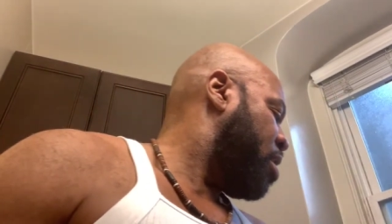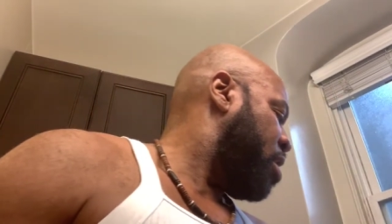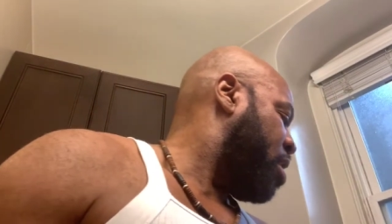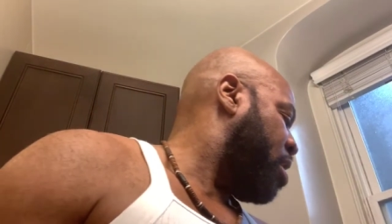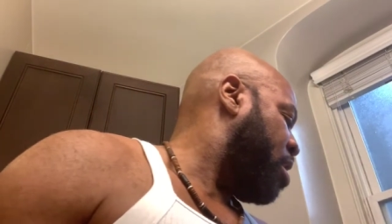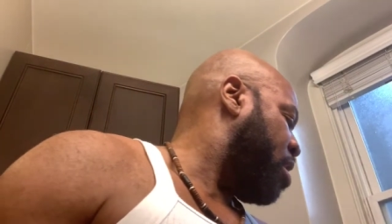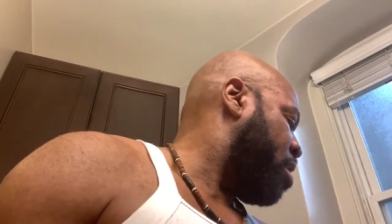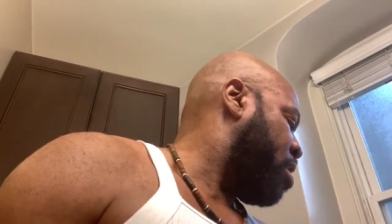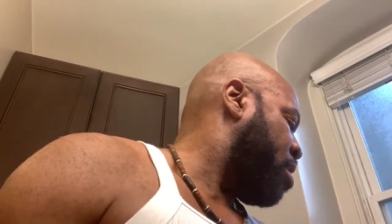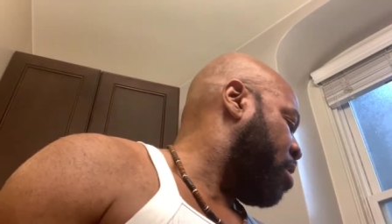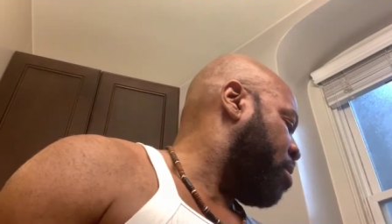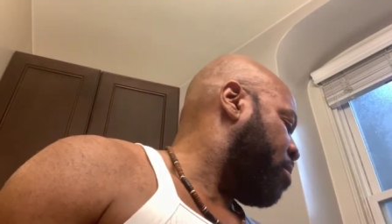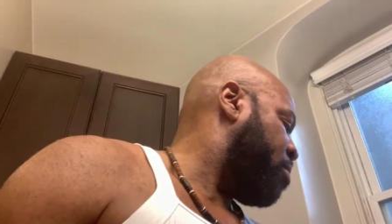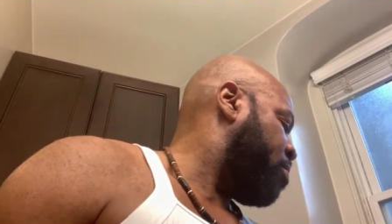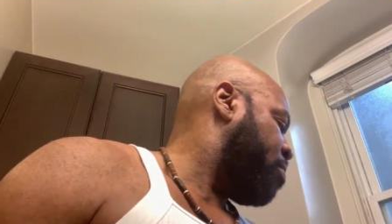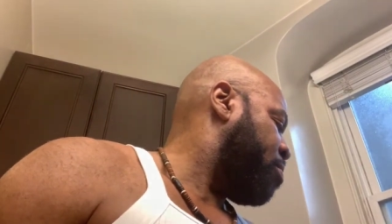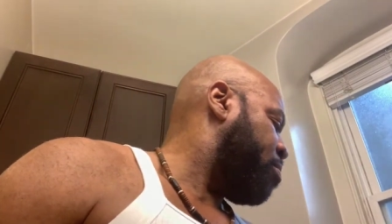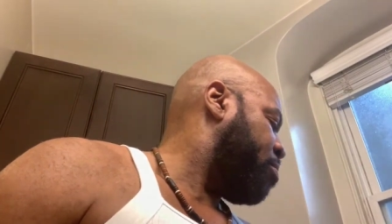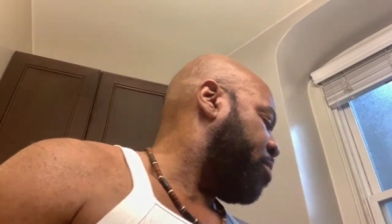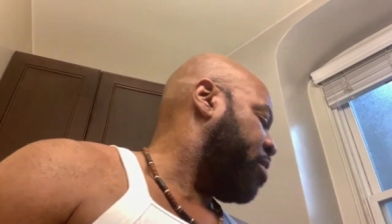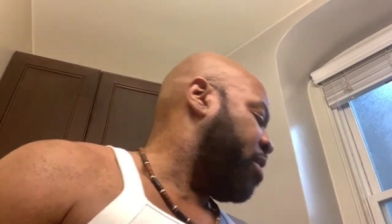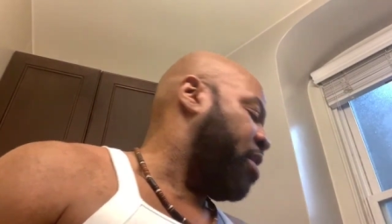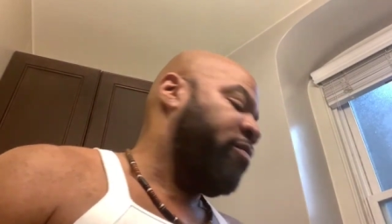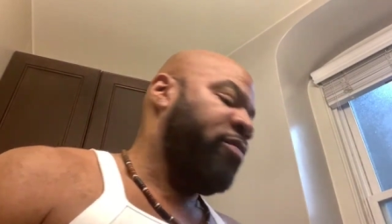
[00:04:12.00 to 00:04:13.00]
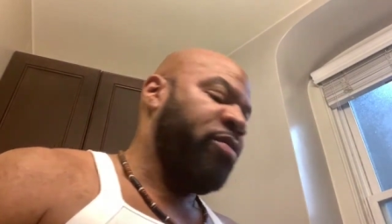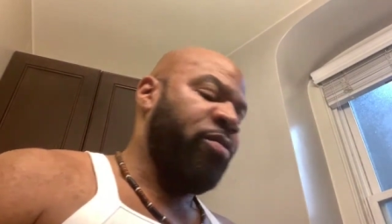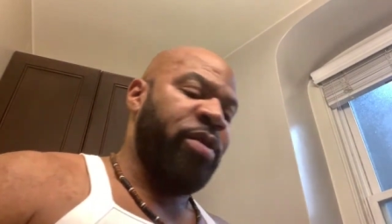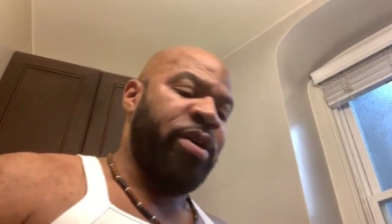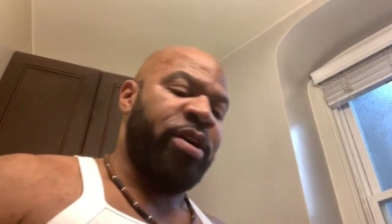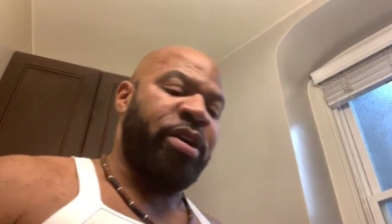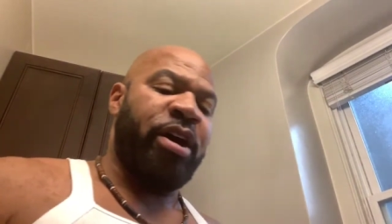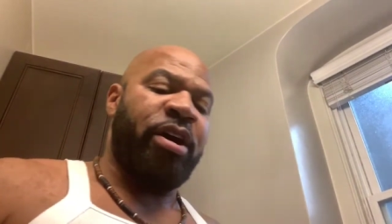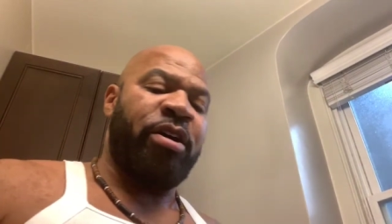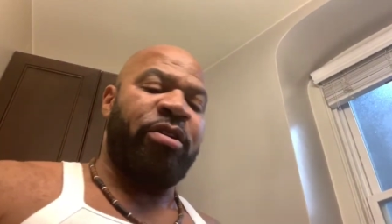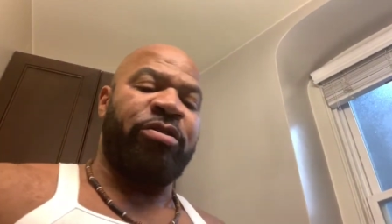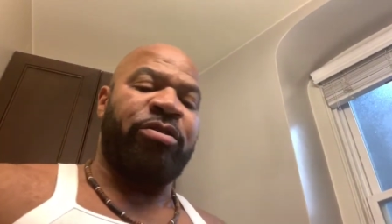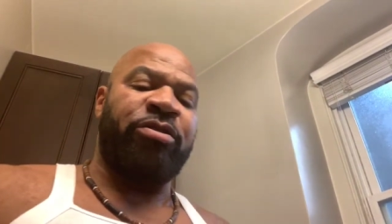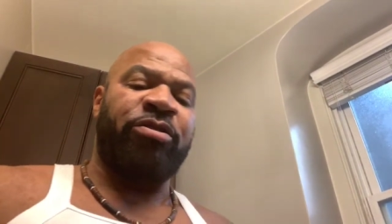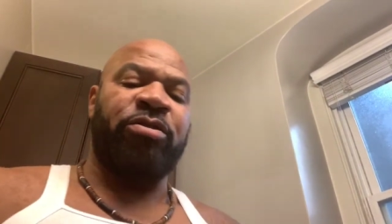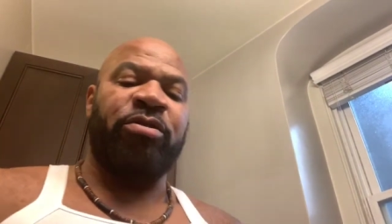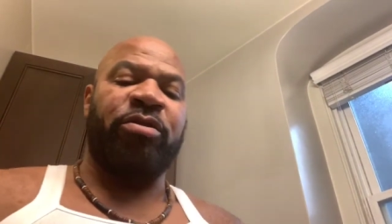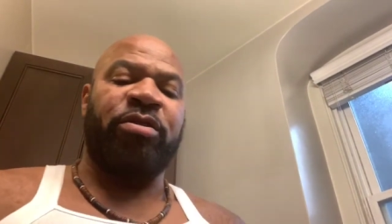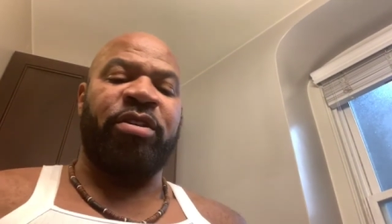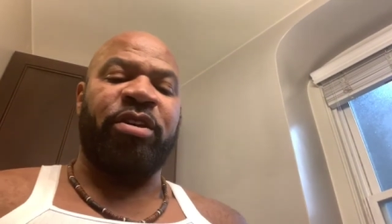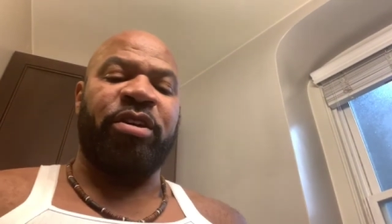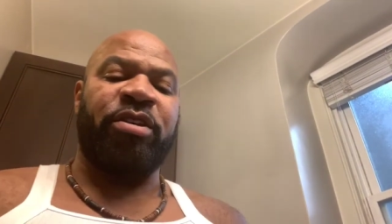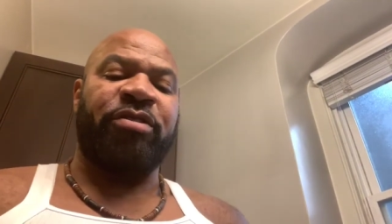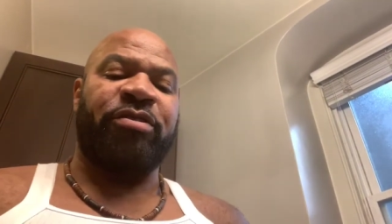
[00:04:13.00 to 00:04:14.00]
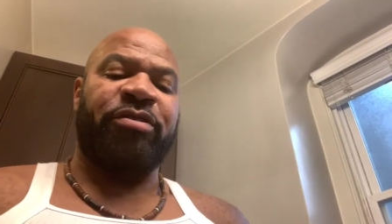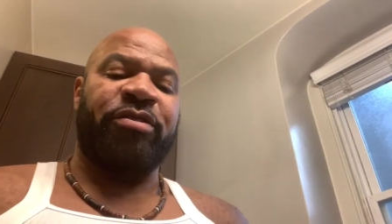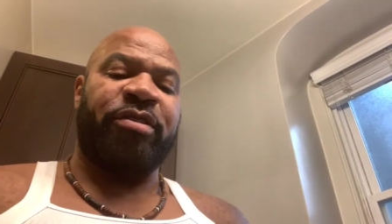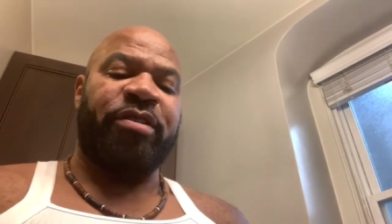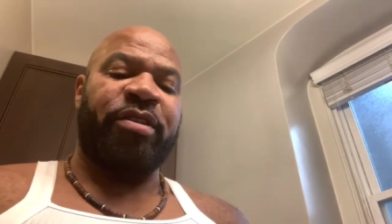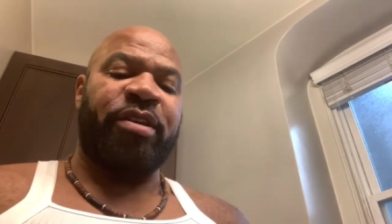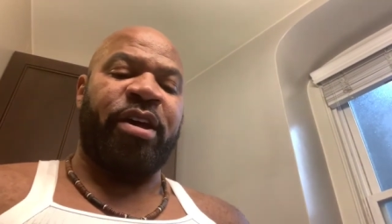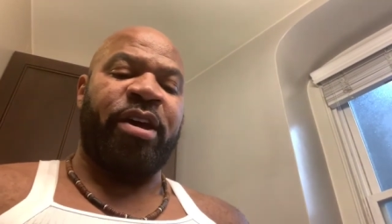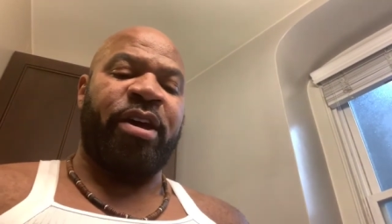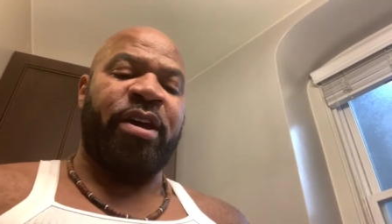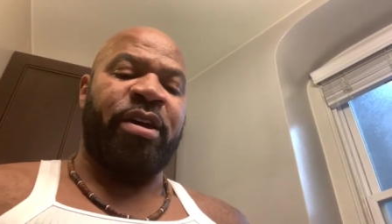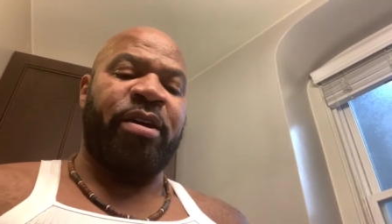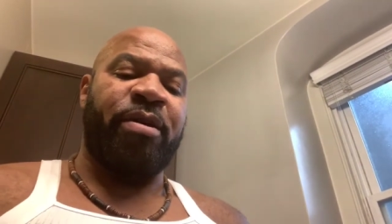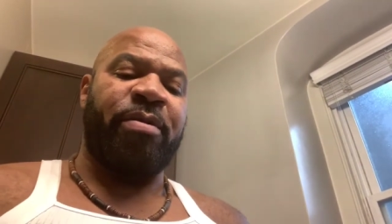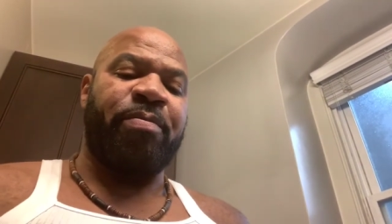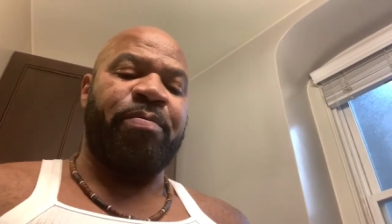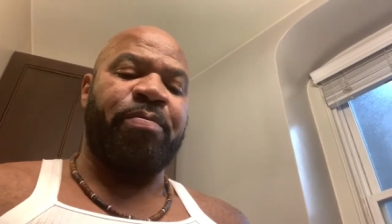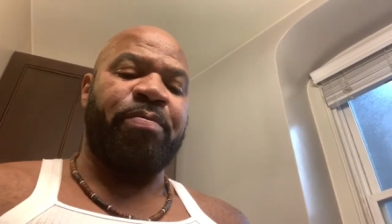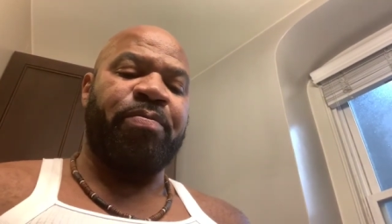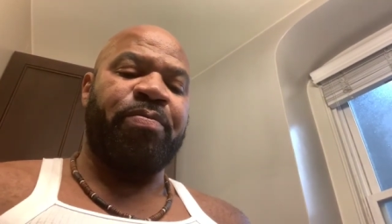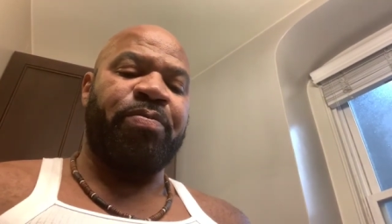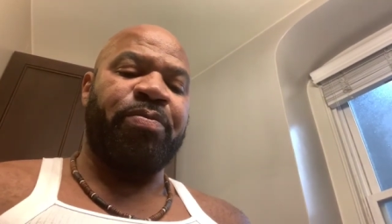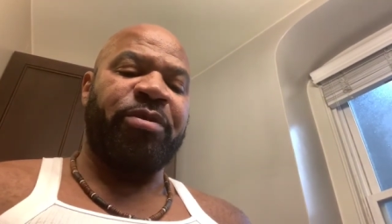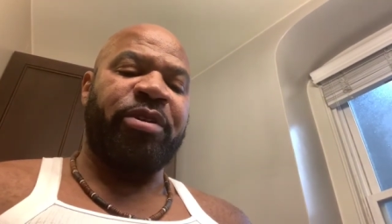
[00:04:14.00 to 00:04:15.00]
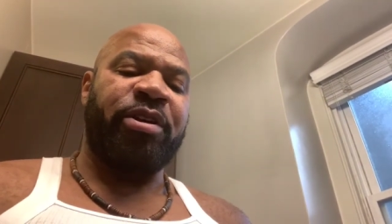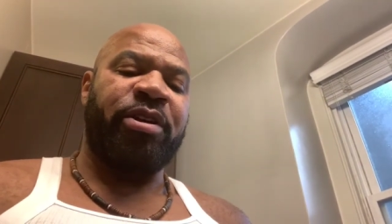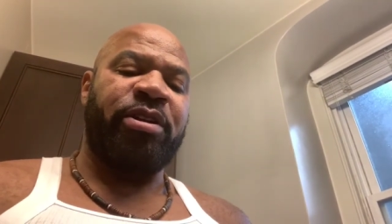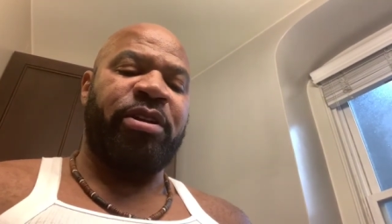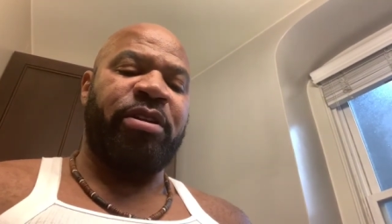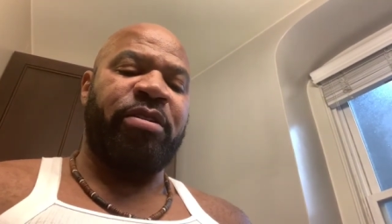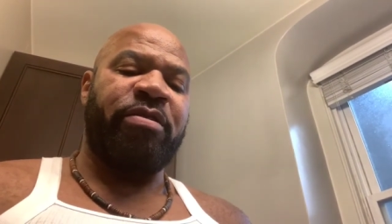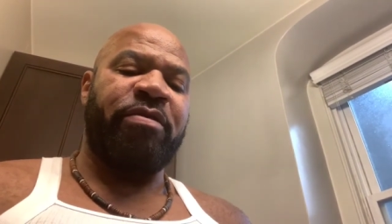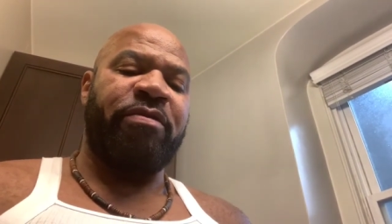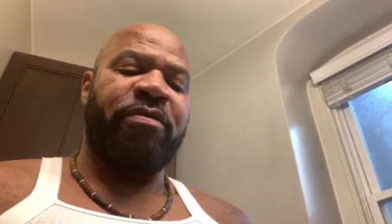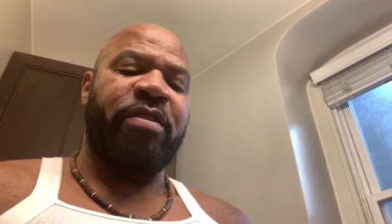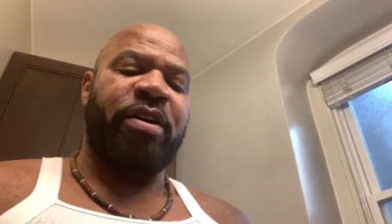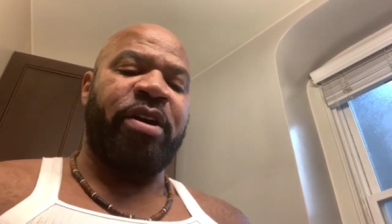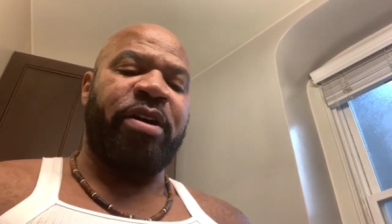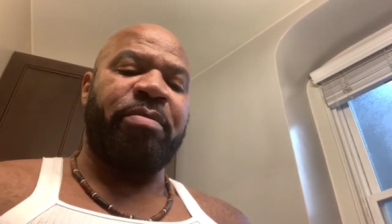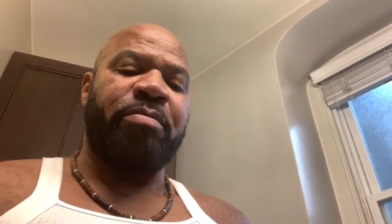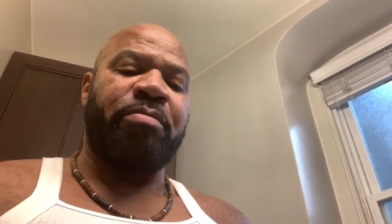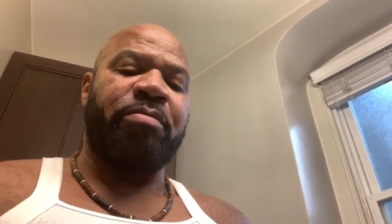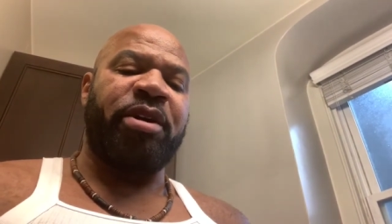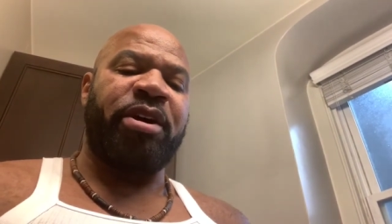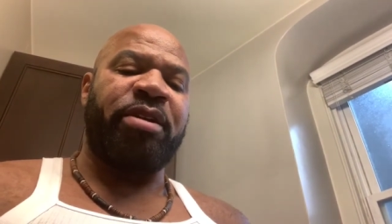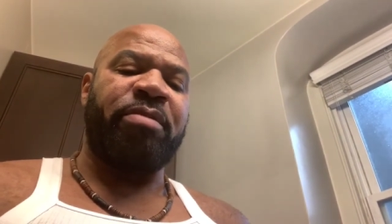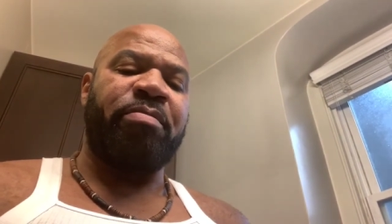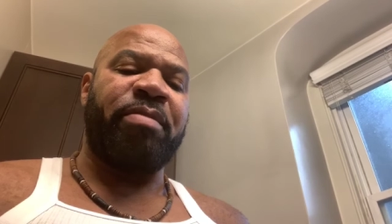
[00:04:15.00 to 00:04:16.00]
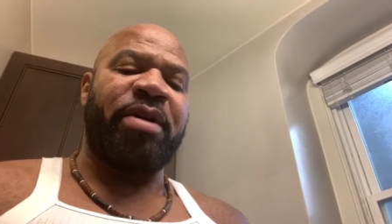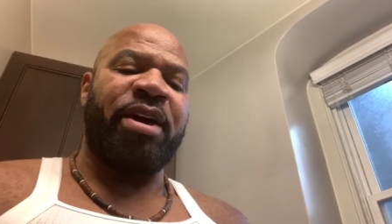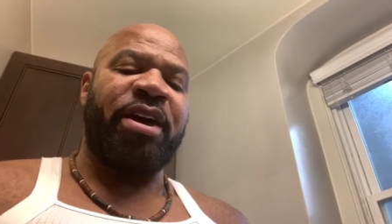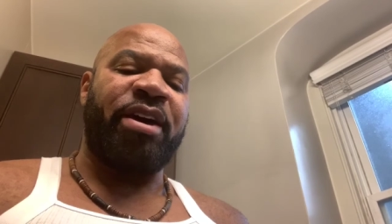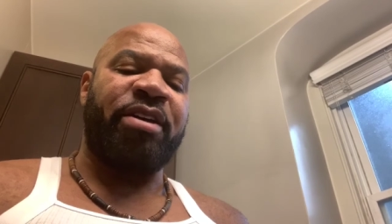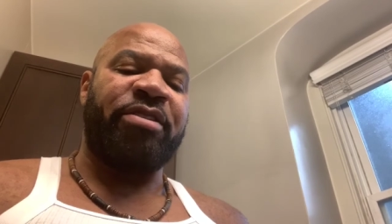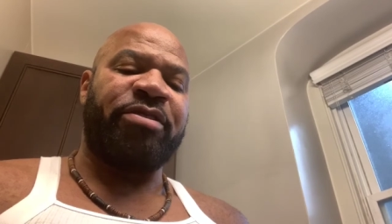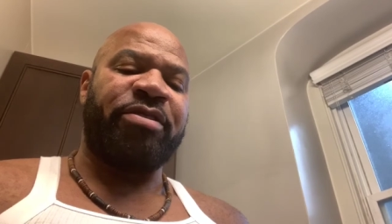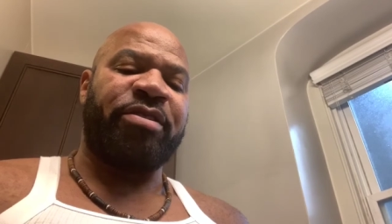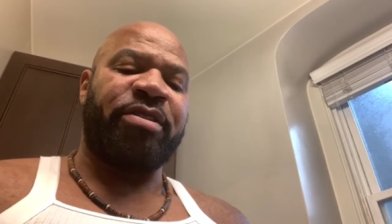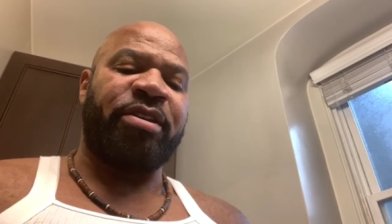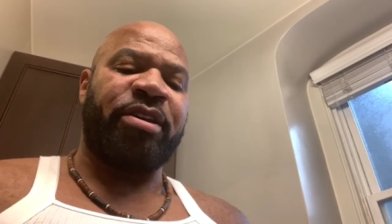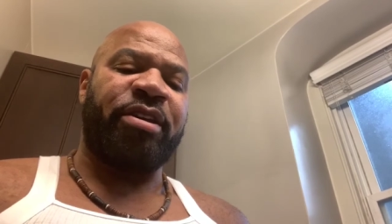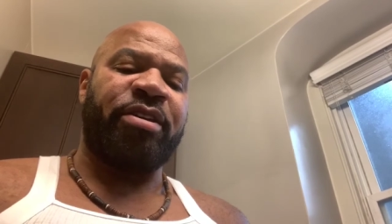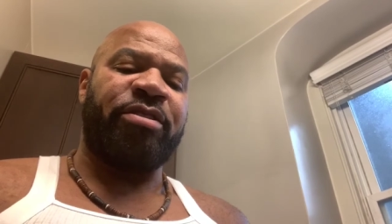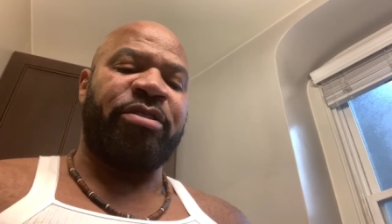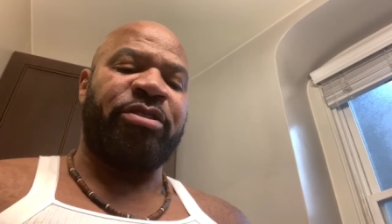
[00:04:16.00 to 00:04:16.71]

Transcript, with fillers: Um, but every week I'll do this um, clarifying mud mask.